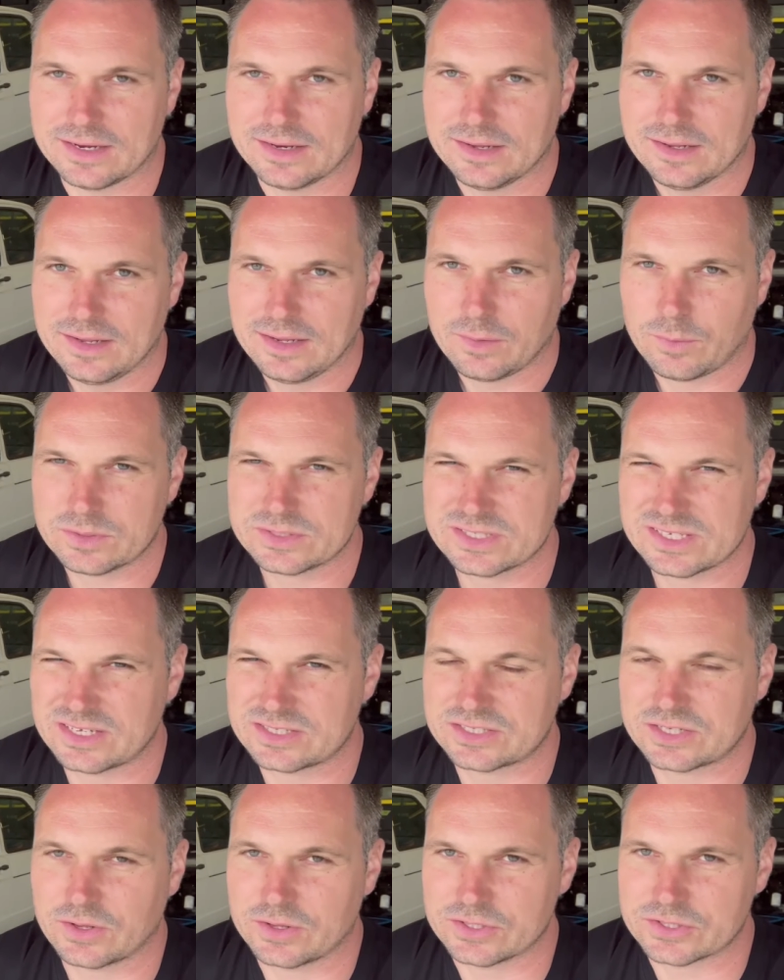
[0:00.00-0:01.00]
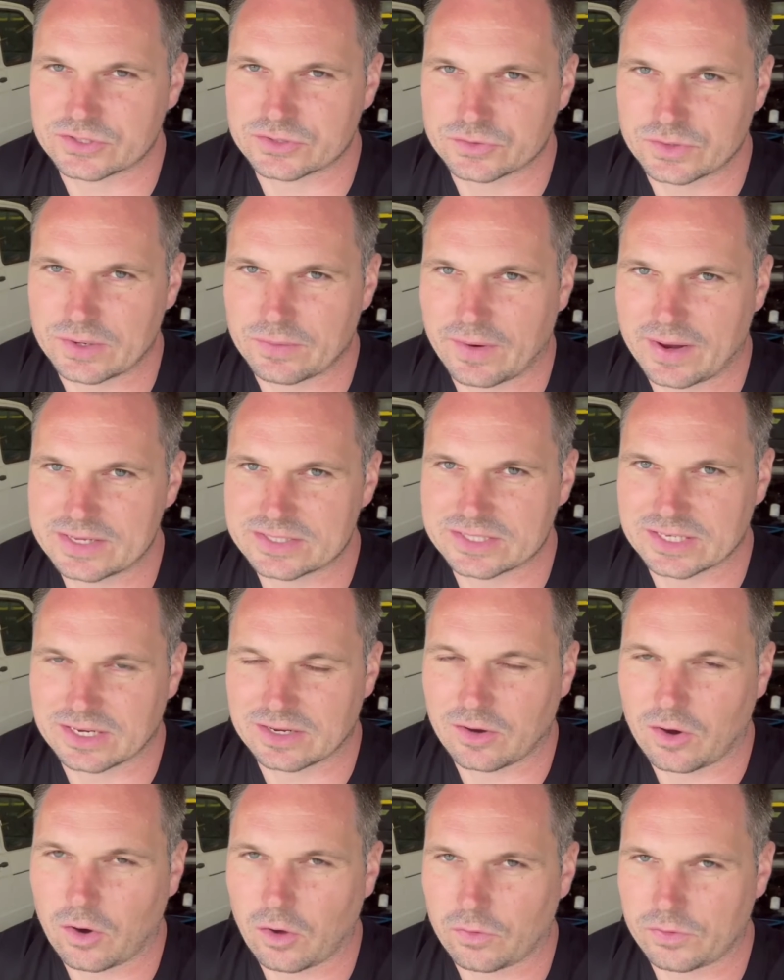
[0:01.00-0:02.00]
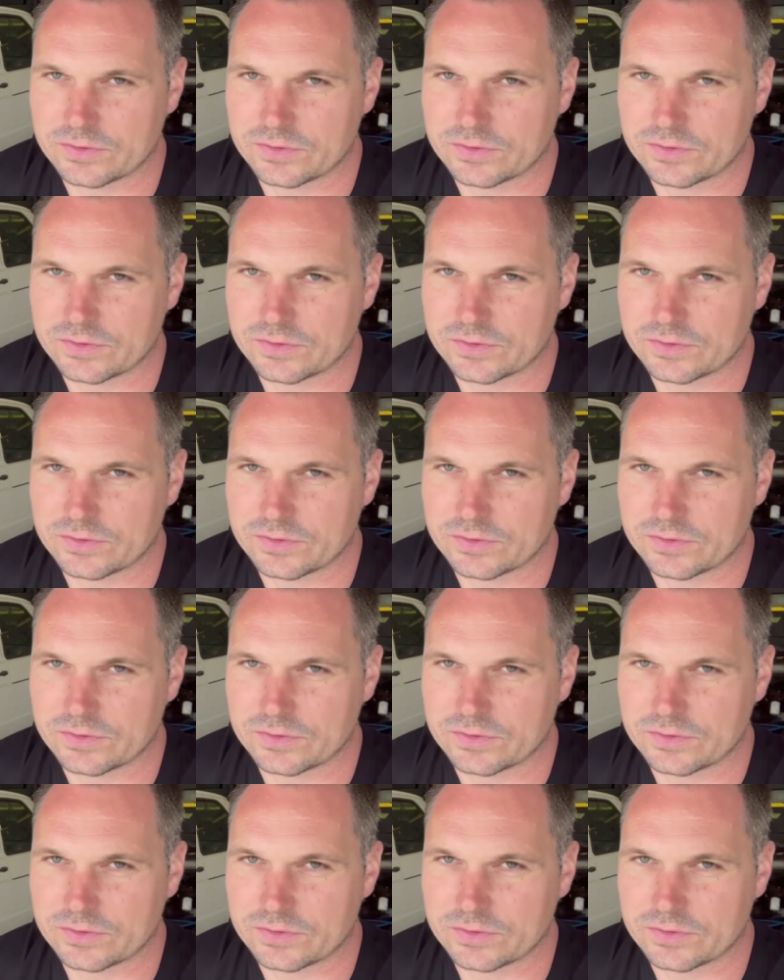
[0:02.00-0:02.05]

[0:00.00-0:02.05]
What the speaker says: It wasn't necessarily street racing all